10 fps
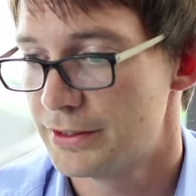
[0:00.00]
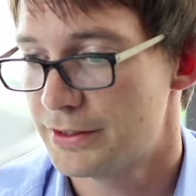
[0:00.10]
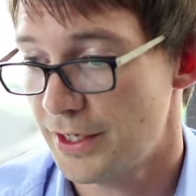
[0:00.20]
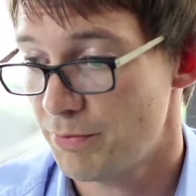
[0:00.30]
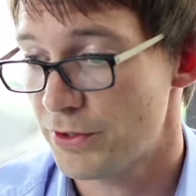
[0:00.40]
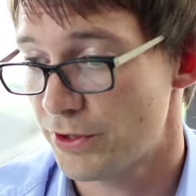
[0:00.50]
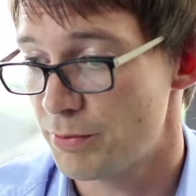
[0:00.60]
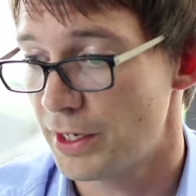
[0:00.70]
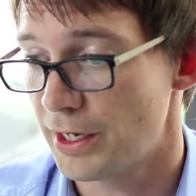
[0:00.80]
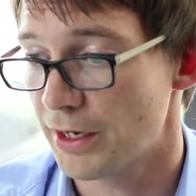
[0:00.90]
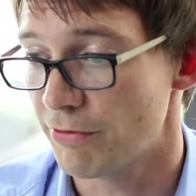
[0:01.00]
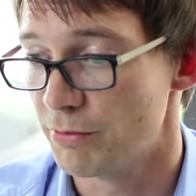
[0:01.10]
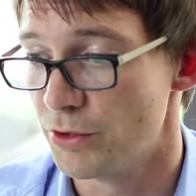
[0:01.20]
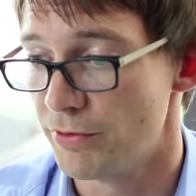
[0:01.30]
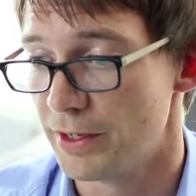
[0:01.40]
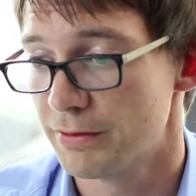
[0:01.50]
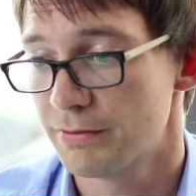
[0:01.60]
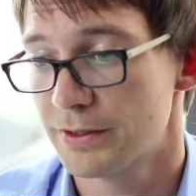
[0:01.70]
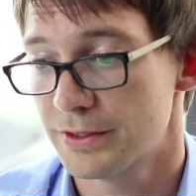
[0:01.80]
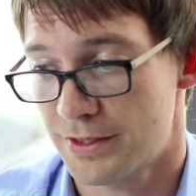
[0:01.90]
Tim missed the beginning of the movie,
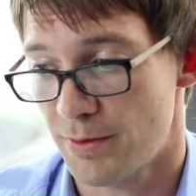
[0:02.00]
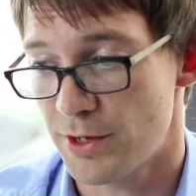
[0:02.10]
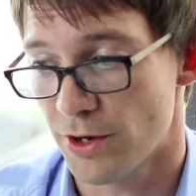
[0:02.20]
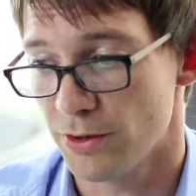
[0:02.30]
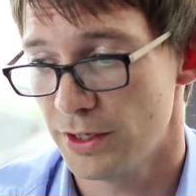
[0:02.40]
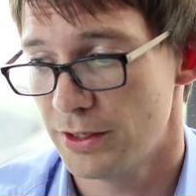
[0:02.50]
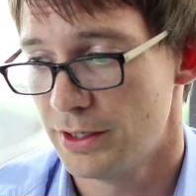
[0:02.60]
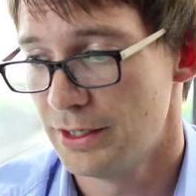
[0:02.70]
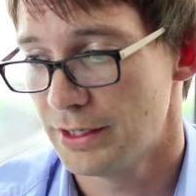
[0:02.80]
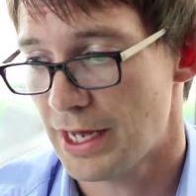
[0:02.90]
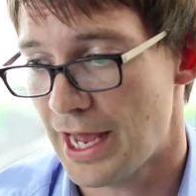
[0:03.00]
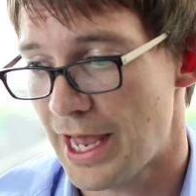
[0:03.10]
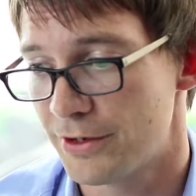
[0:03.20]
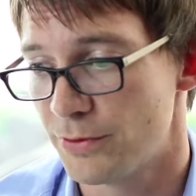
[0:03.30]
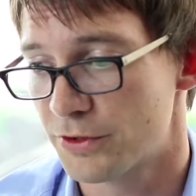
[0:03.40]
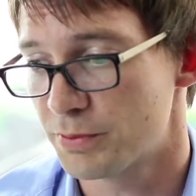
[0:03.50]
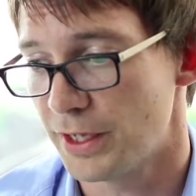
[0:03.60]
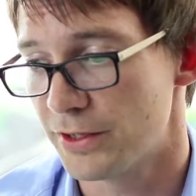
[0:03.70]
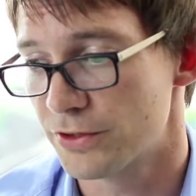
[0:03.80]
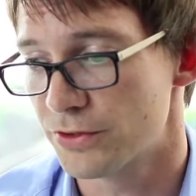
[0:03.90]
semicolon, I had to
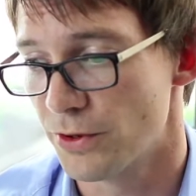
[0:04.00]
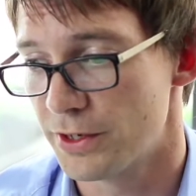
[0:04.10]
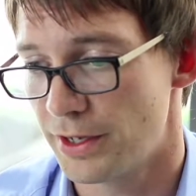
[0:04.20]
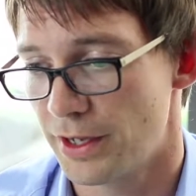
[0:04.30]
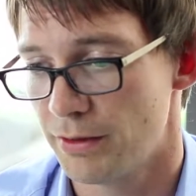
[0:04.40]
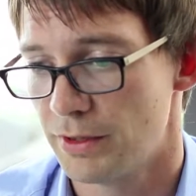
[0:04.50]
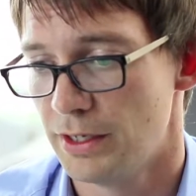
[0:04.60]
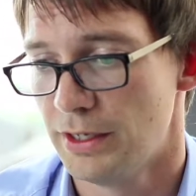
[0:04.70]
explain the story to him.